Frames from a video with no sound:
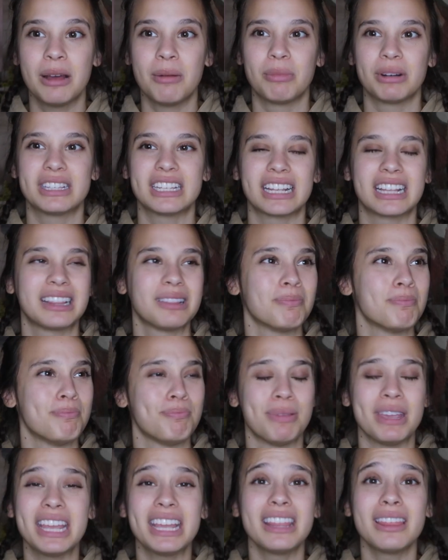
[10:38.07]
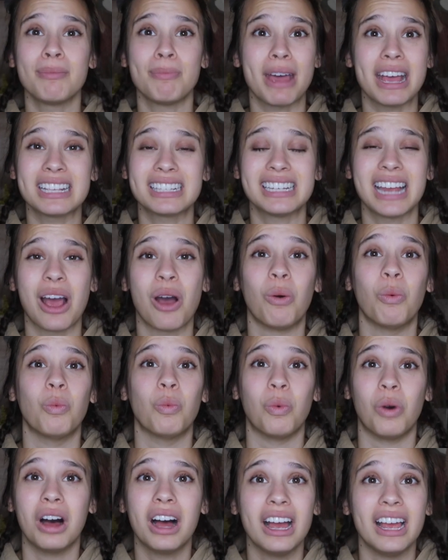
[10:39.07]
But it's like being the best
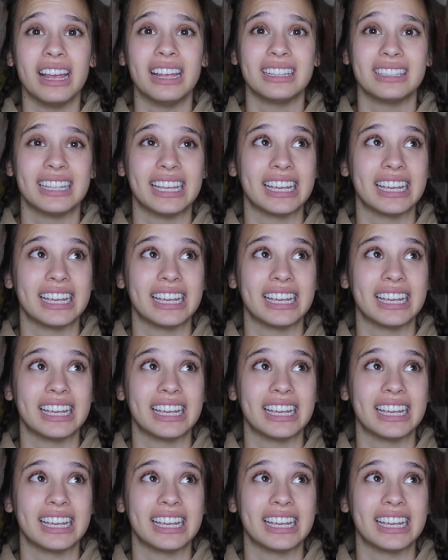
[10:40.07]
at what?